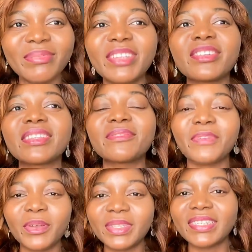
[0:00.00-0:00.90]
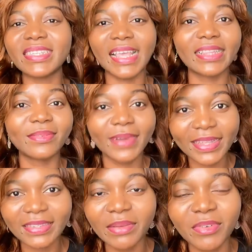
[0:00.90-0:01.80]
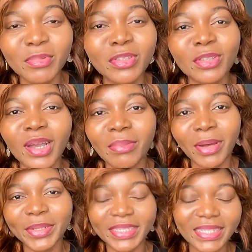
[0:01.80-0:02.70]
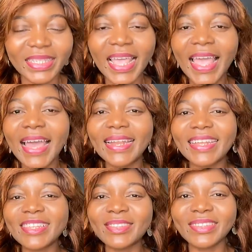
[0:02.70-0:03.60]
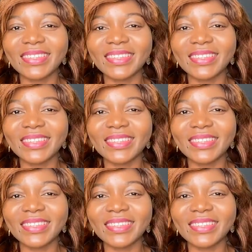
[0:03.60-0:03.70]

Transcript: but I just felt this is like the right time for me to talk about this. Let's do this,